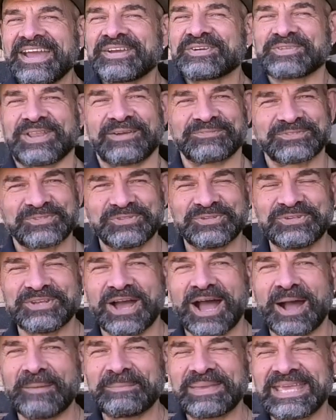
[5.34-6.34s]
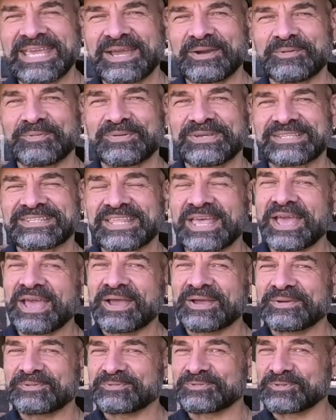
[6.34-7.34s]
Good afternoon, I'm here with
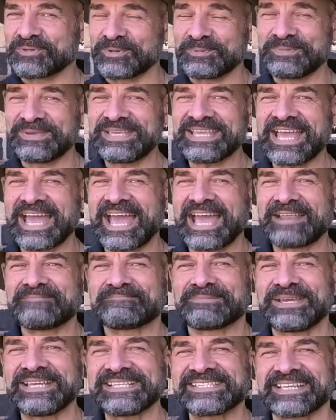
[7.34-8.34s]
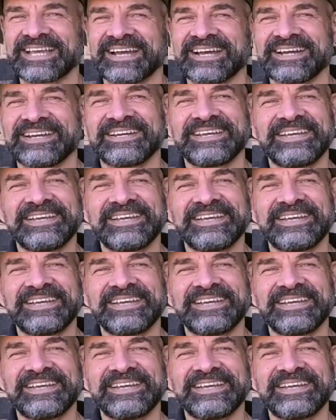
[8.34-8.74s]
Ruby and Peter,